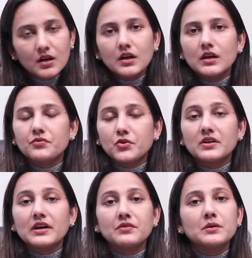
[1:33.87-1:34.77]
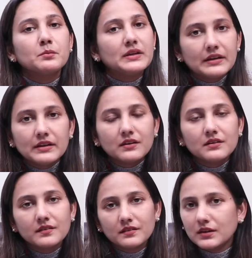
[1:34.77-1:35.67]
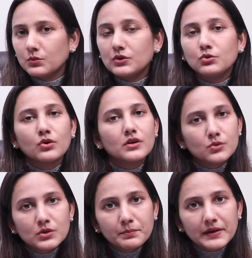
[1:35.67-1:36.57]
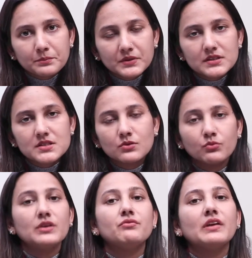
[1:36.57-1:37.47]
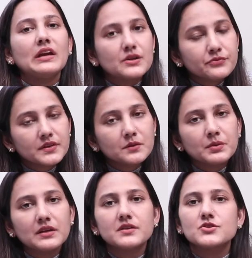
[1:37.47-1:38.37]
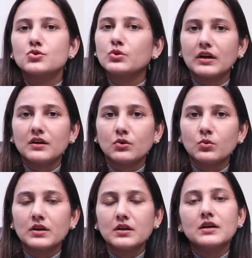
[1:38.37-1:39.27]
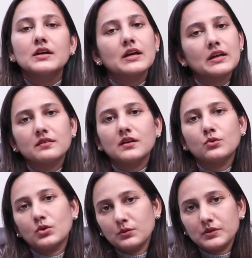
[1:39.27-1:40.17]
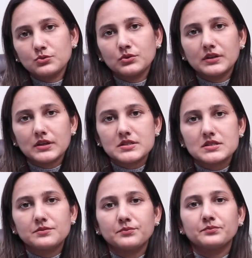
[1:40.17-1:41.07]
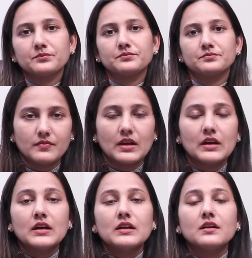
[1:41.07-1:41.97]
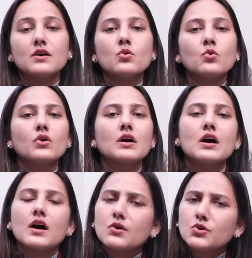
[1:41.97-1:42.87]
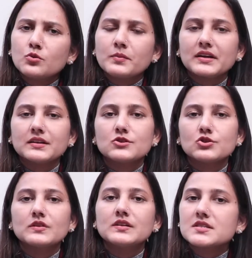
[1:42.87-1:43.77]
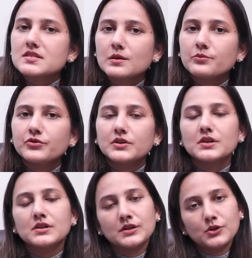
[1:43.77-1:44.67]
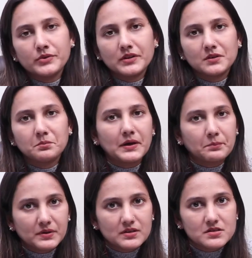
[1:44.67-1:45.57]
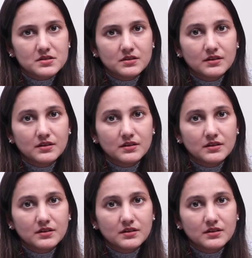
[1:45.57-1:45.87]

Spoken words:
If you're having bleeding, then we do not do a PAP test. We wait for the periods to get over and then only we do the test. Now, how to manage the discomfort during the PAP test?